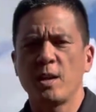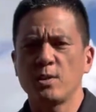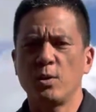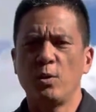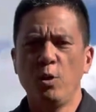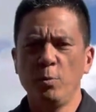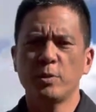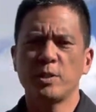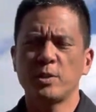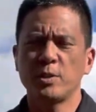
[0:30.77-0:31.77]
So
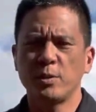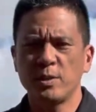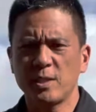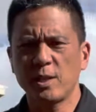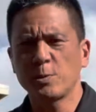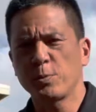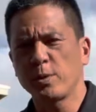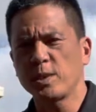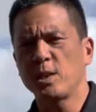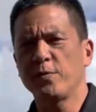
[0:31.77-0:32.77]
homeowners insurance sounds pretty
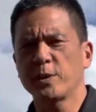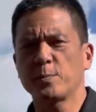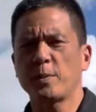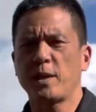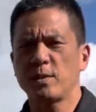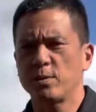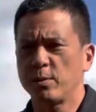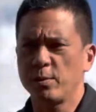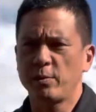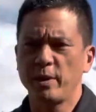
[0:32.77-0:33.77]

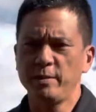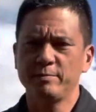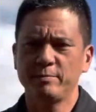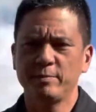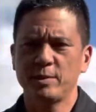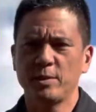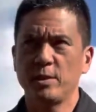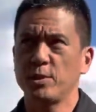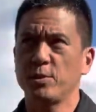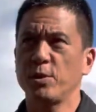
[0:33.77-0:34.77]
self-explanatory, right? It's going to
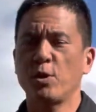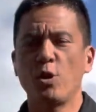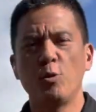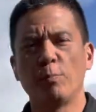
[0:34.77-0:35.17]
insure your home.